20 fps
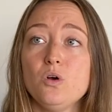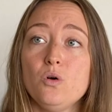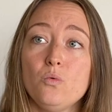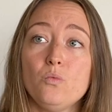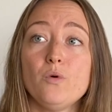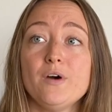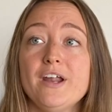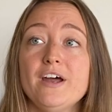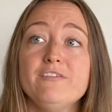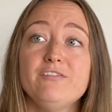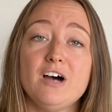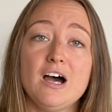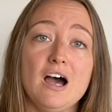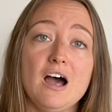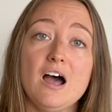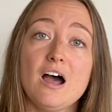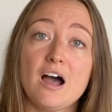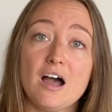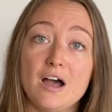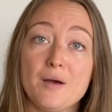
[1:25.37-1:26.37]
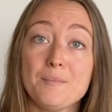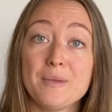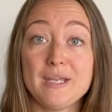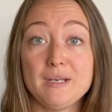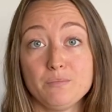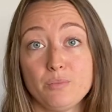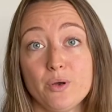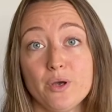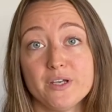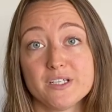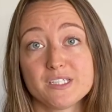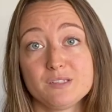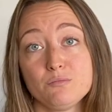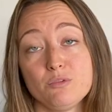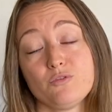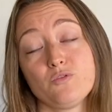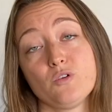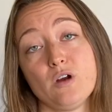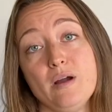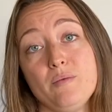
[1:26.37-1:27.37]
whatever in person
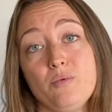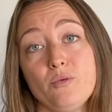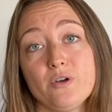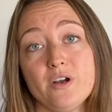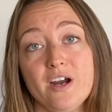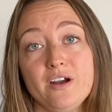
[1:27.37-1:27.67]
before I bought it.